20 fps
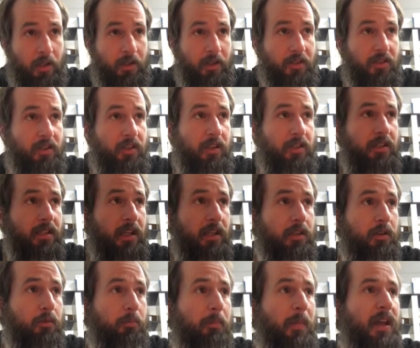Let's
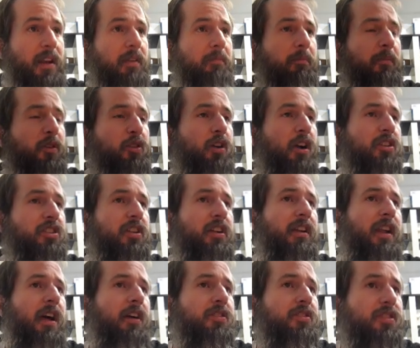continue. Meta-regression
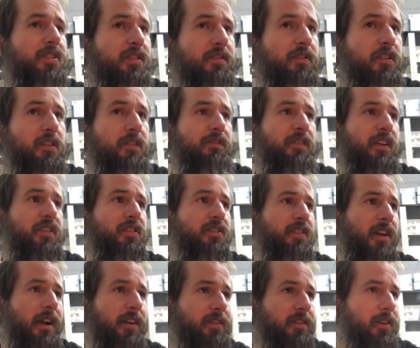analysis of the effects of
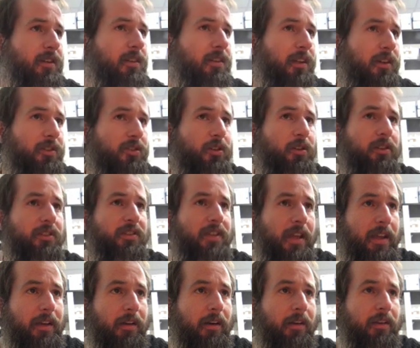dietary cholesterol
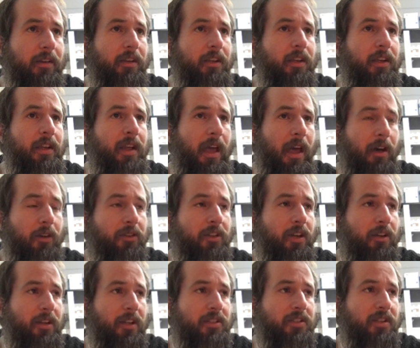intake on
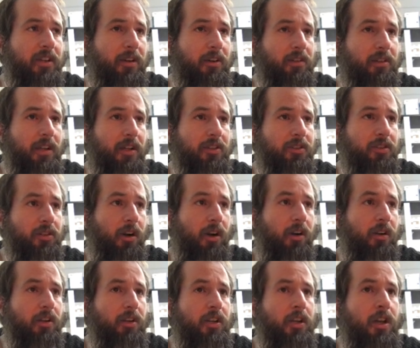LDL and HDL cholesterol.